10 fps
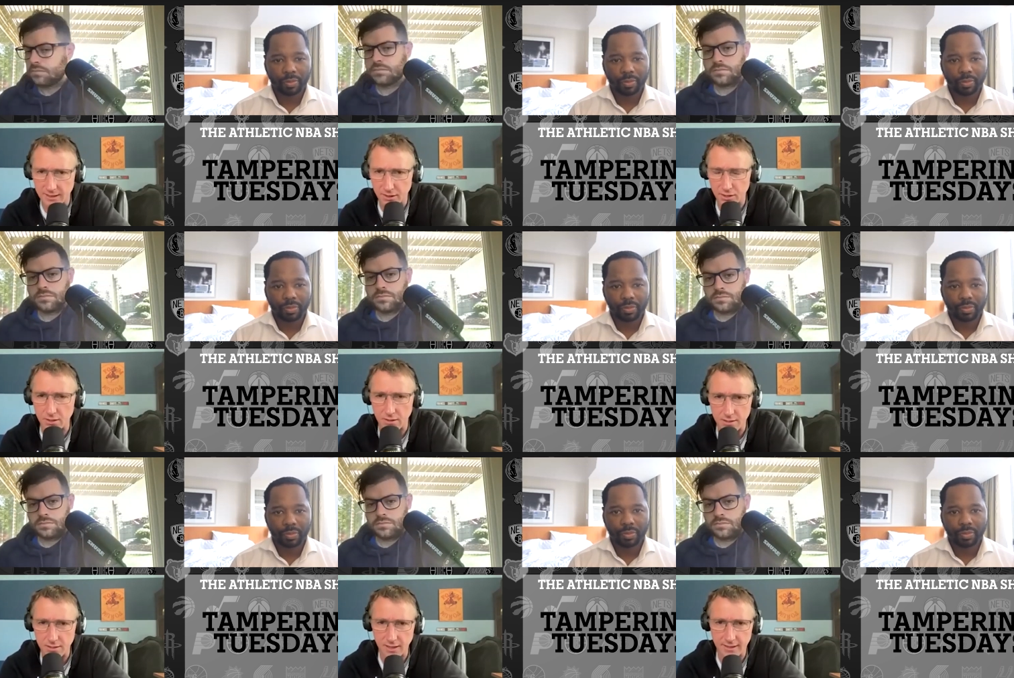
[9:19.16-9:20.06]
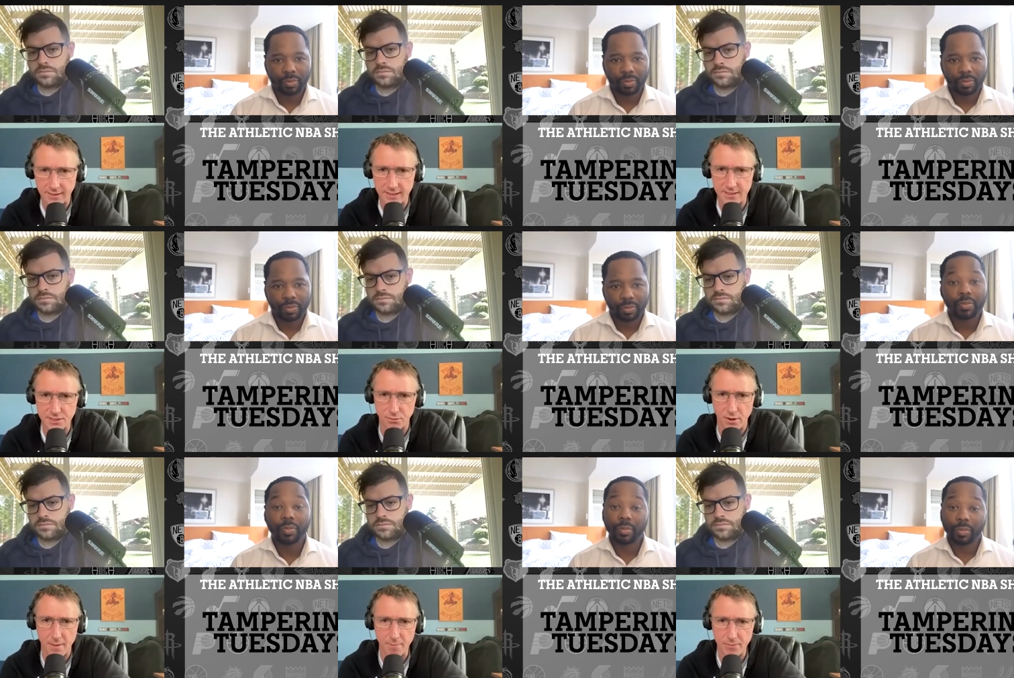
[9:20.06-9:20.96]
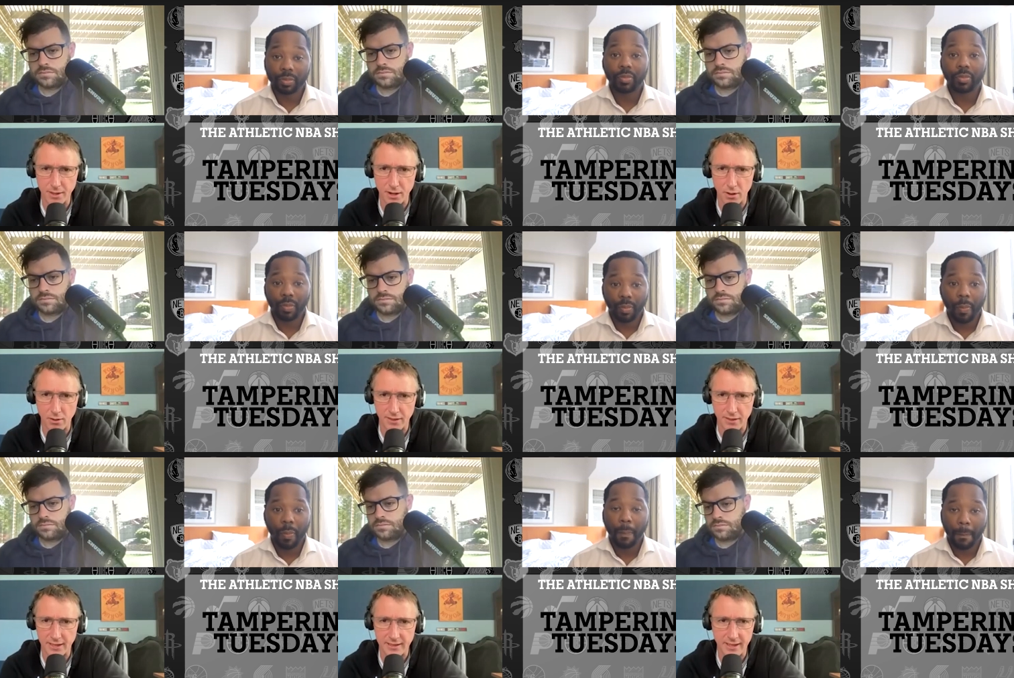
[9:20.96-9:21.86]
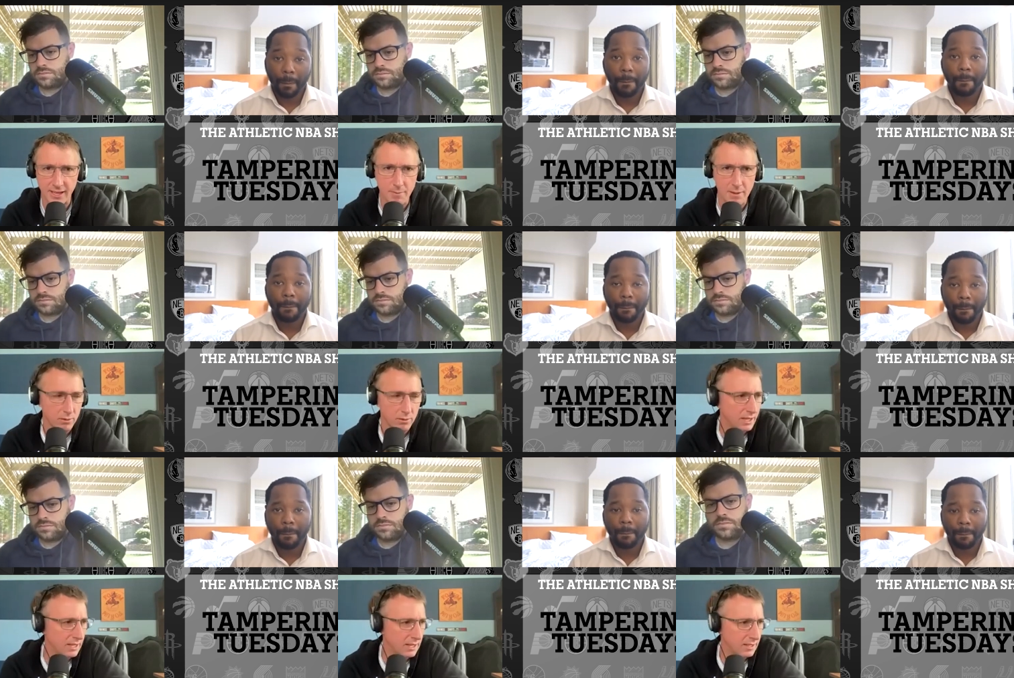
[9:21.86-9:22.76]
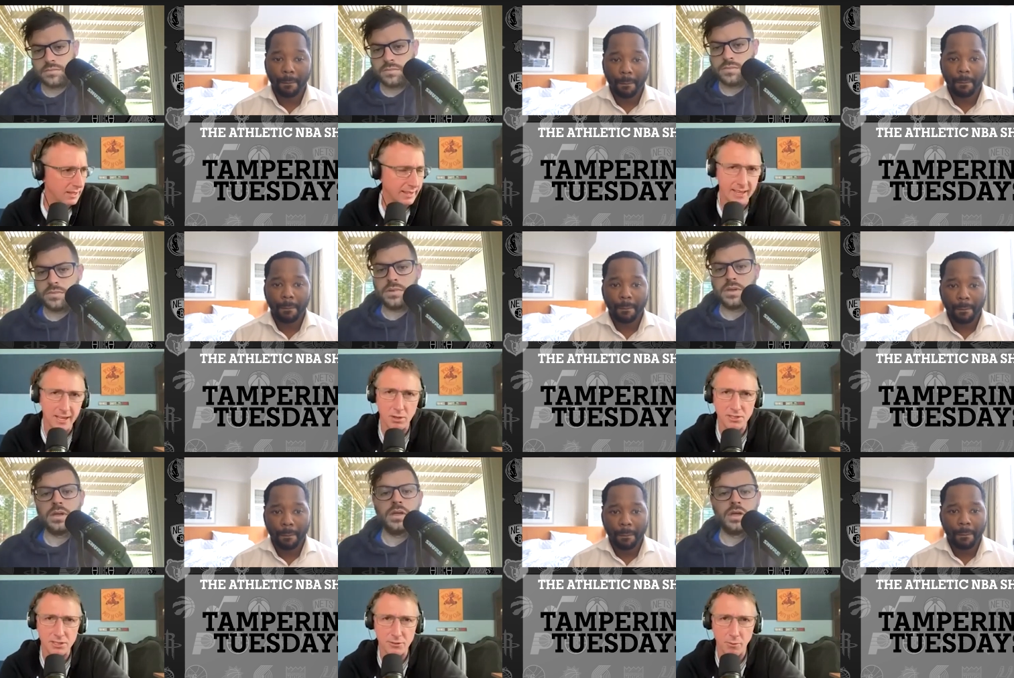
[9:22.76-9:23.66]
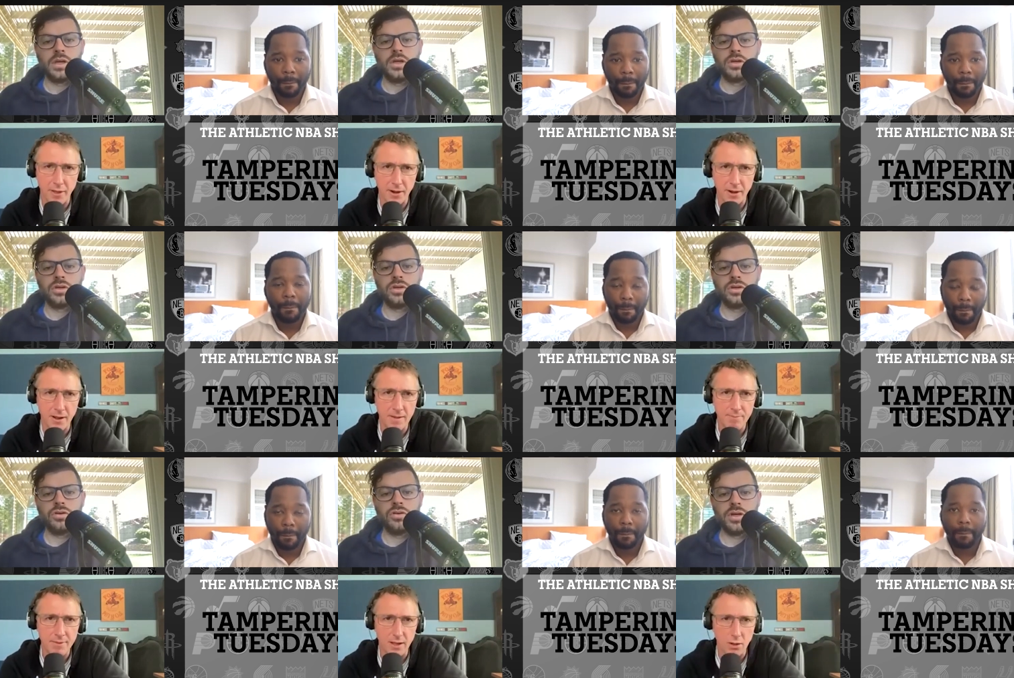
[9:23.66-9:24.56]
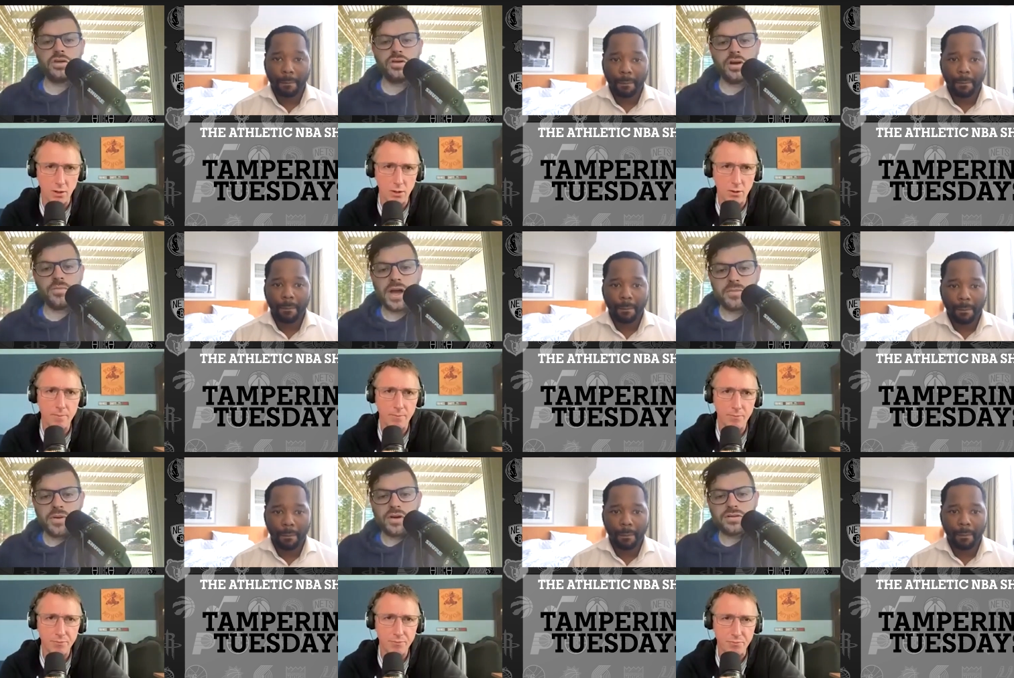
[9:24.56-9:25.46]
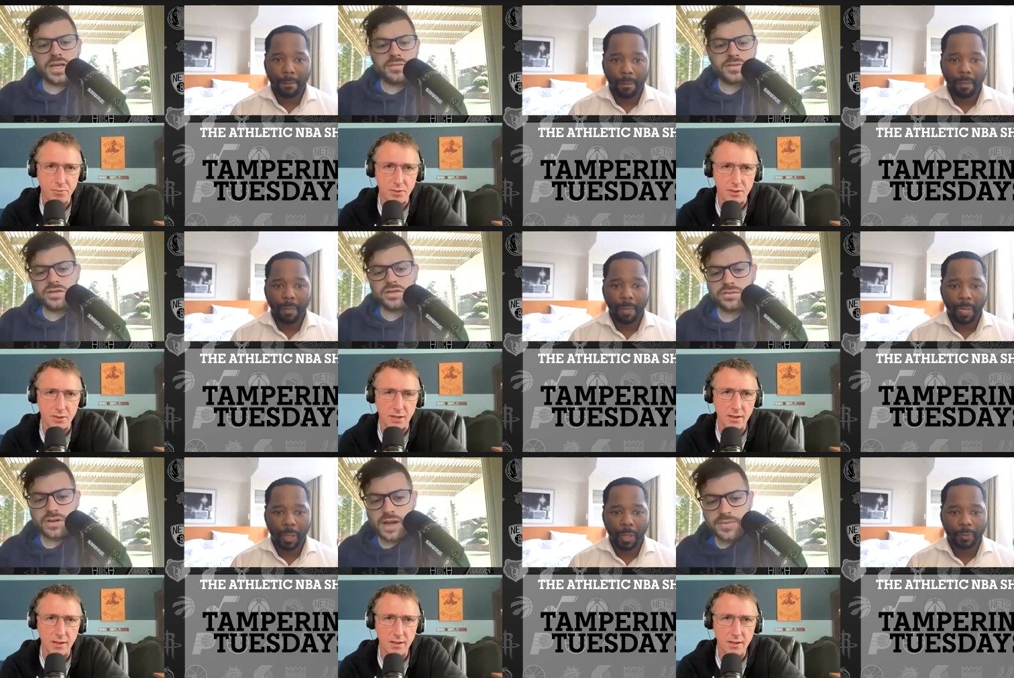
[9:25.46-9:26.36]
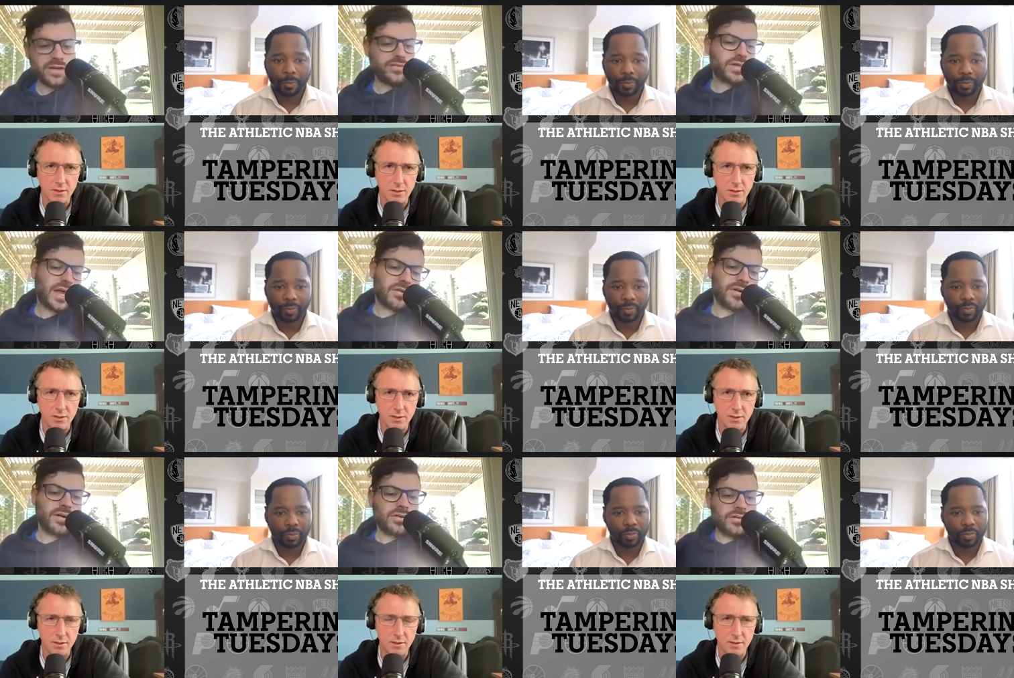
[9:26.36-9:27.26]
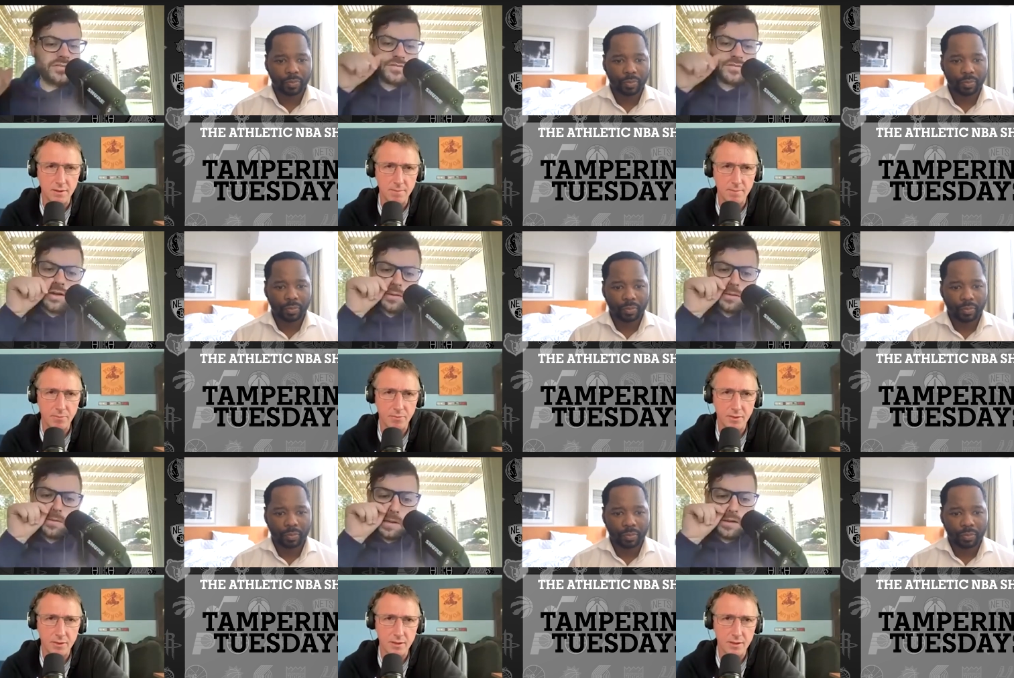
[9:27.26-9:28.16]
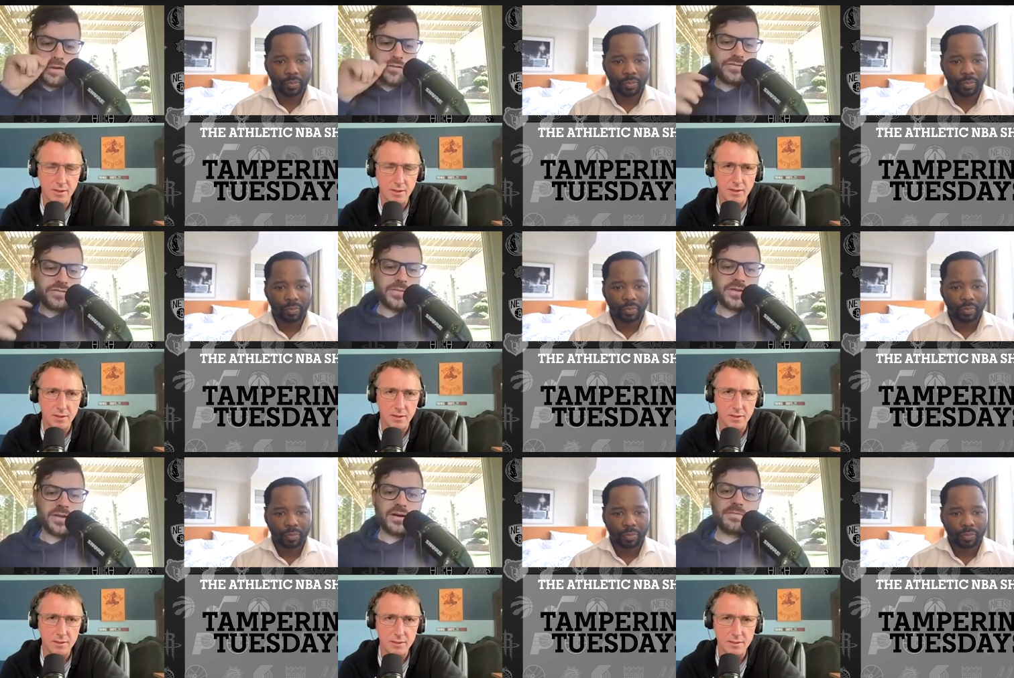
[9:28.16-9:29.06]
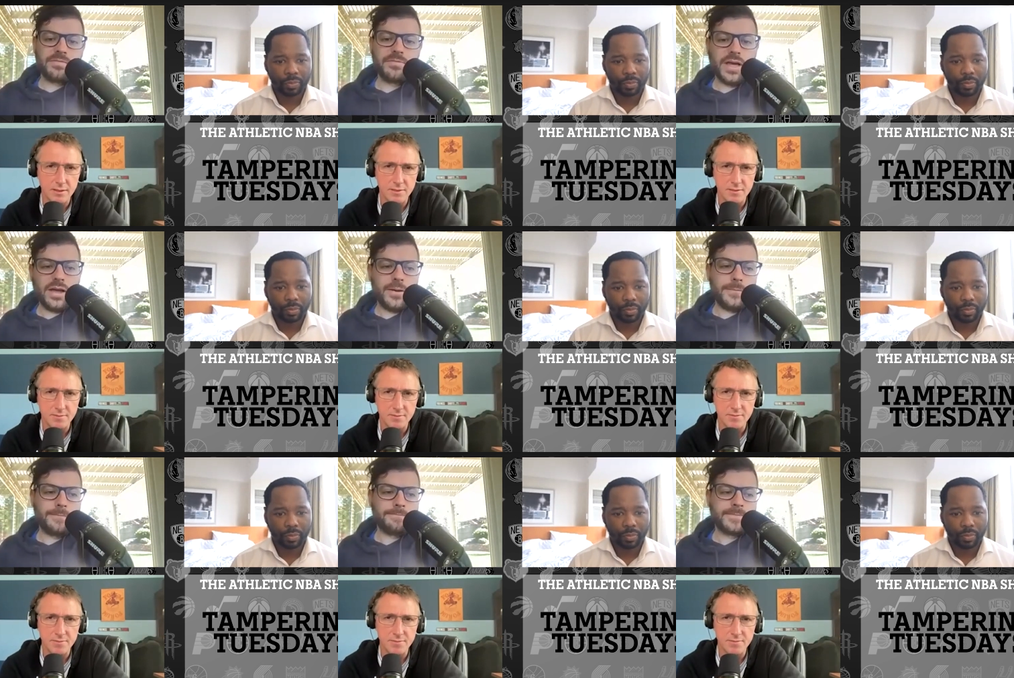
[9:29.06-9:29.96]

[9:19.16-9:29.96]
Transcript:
Speaker 1: they're cooked. Like that's that's a wrap, you know. And they they came out like gangbusters from there. You you hear Mike
Speaker 2: post game too. I mean, he was kind of critical of uh, of some of their um,